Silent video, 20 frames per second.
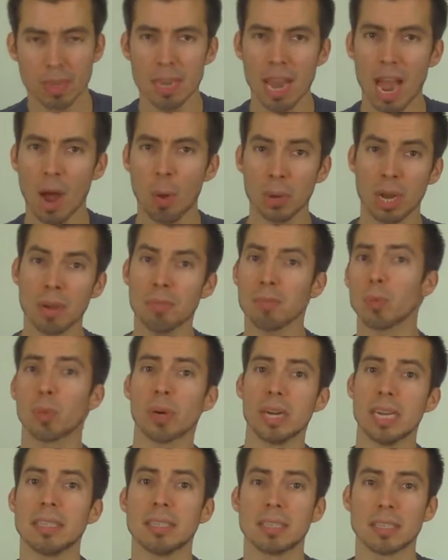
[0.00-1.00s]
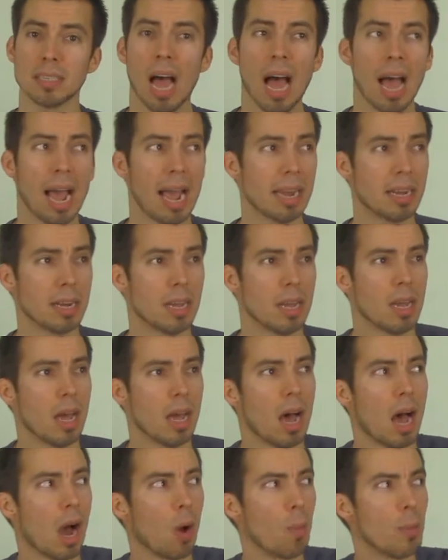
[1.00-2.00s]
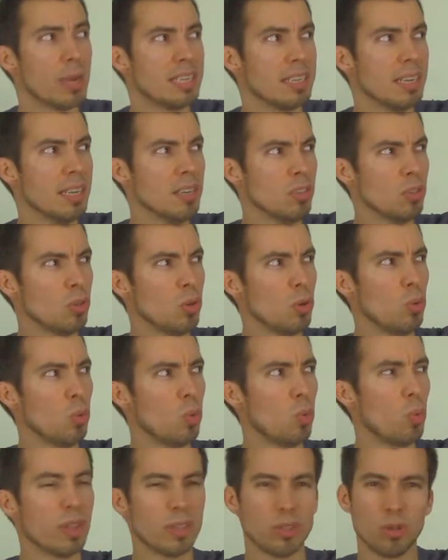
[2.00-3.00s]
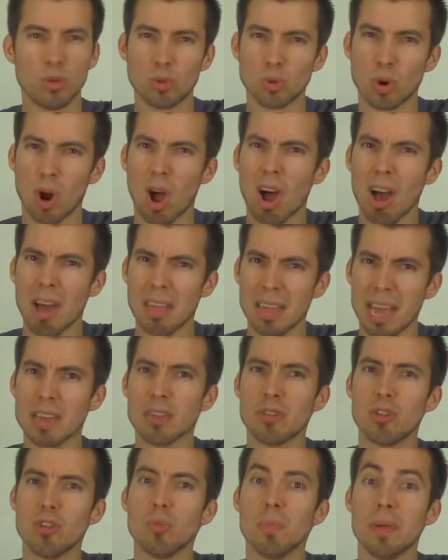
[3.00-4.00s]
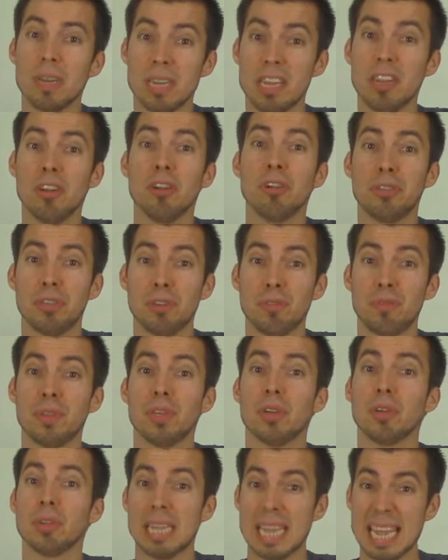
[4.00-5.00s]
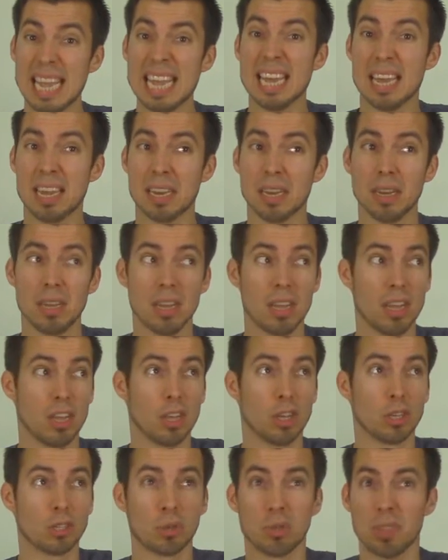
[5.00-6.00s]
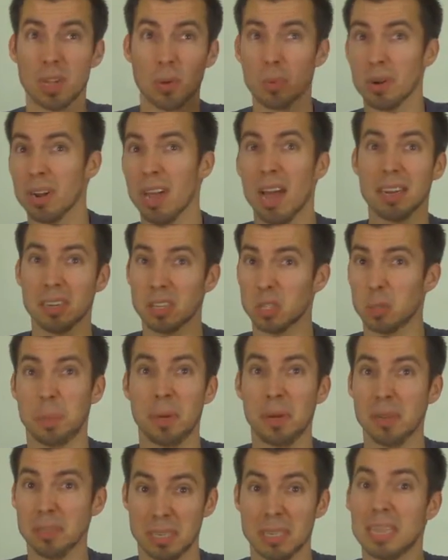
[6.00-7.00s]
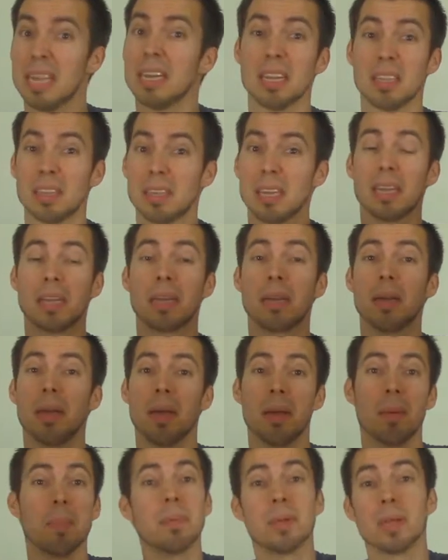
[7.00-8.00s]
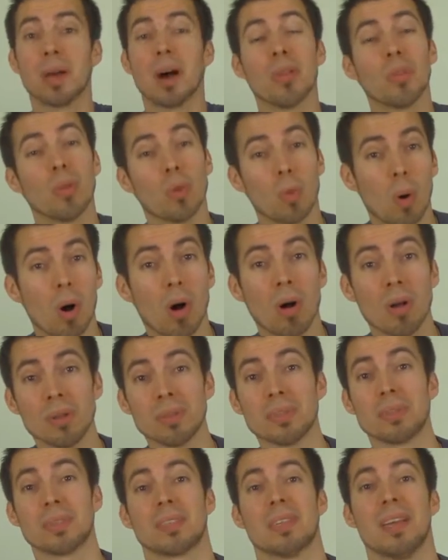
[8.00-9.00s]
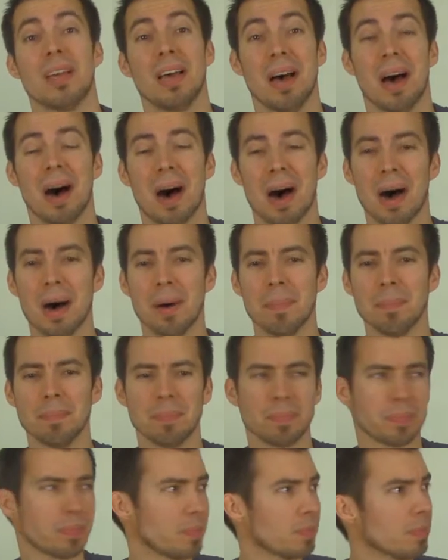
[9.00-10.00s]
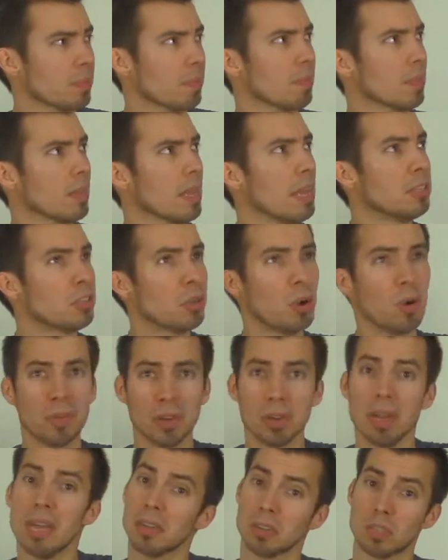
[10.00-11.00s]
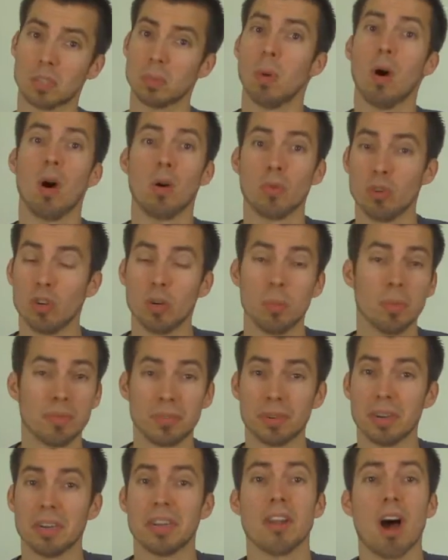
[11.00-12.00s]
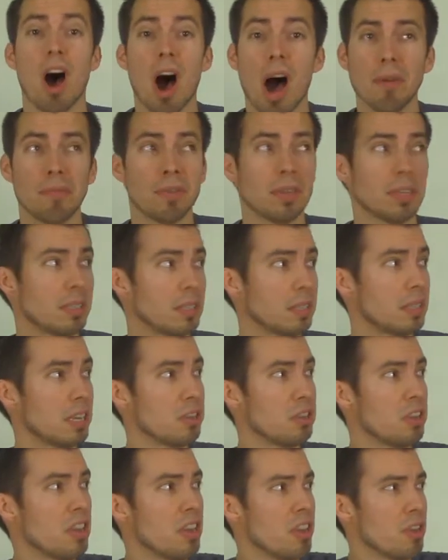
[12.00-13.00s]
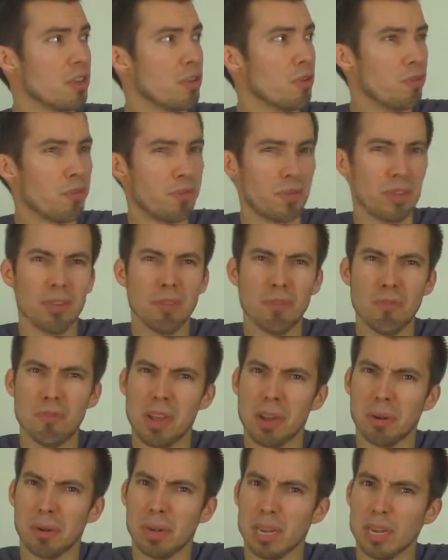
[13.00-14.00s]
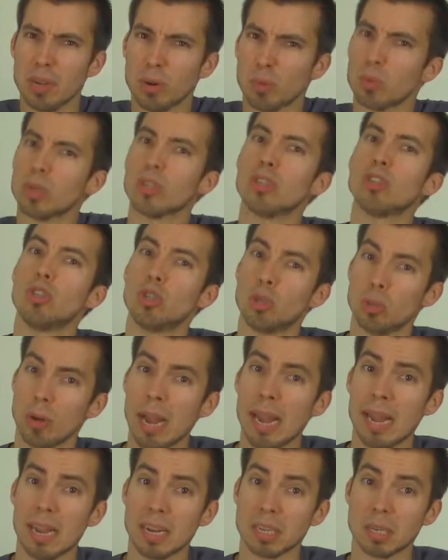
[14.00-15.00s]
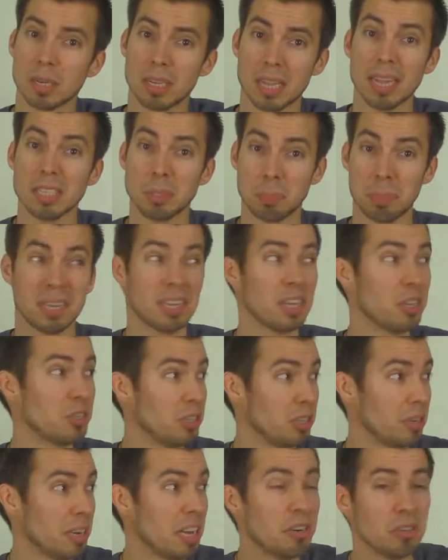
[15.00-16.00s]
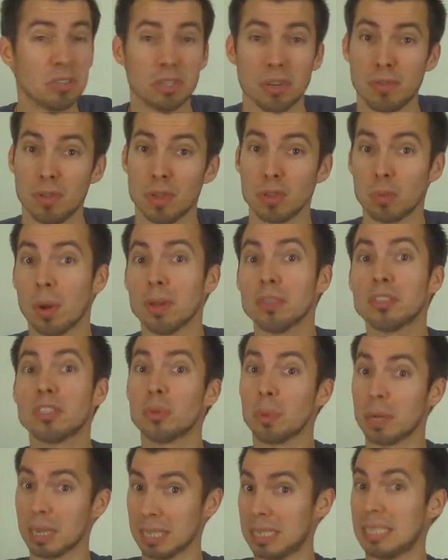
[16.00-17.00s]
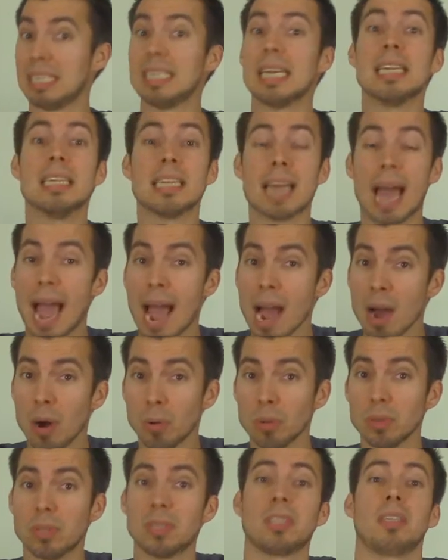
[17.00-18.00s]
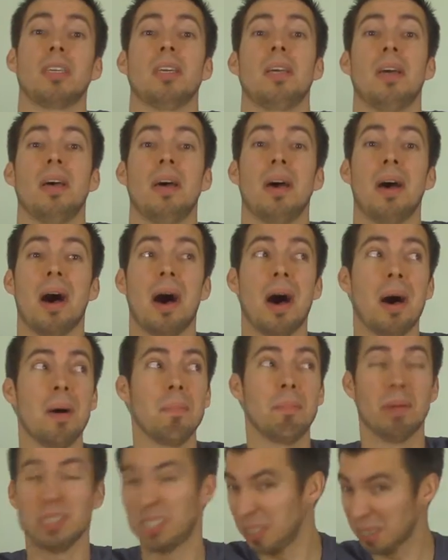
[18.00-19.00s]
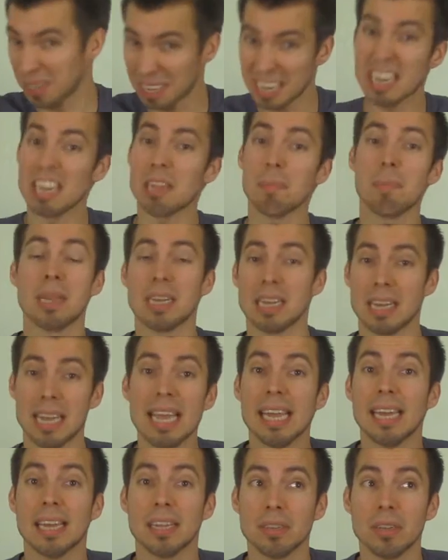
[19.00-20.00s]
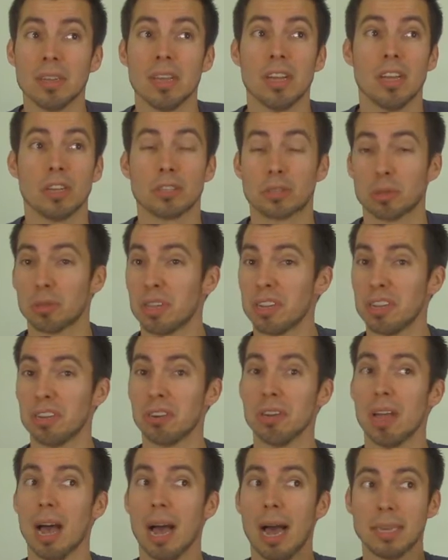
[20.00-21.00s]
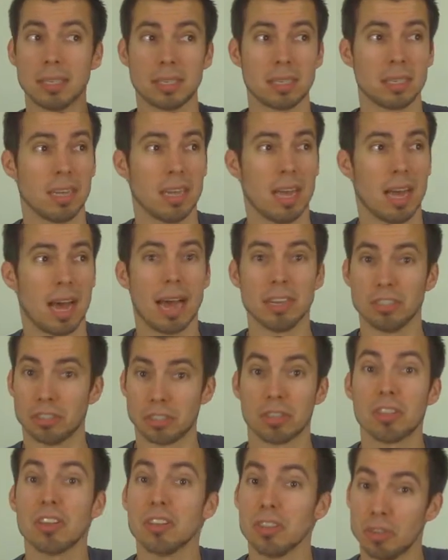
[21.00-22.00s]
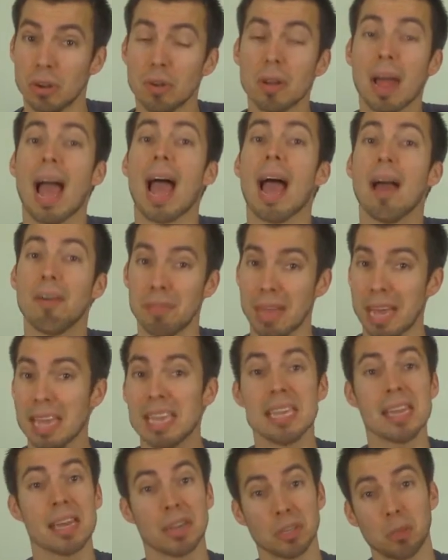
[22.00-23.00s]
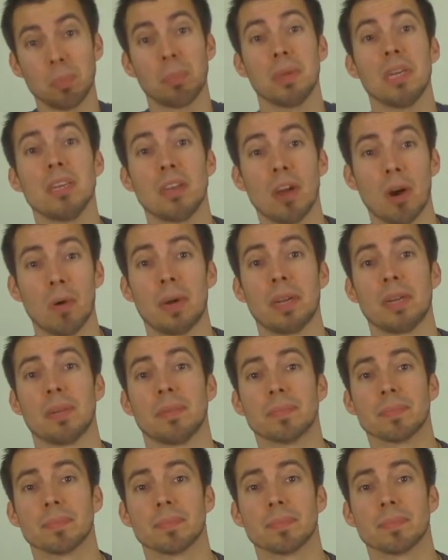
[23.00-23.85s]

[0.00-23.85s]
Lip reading: Now, whenever we're inside, we tend to withdraw that human energy field in so that we're not experiencing anything beyond the walls. And so if you're in a small room, if you're in an office, then you feel very restrained, and that's because your energy field wants to extend out, but you're keeping it in so that you're not, so that you don't have that ESP going.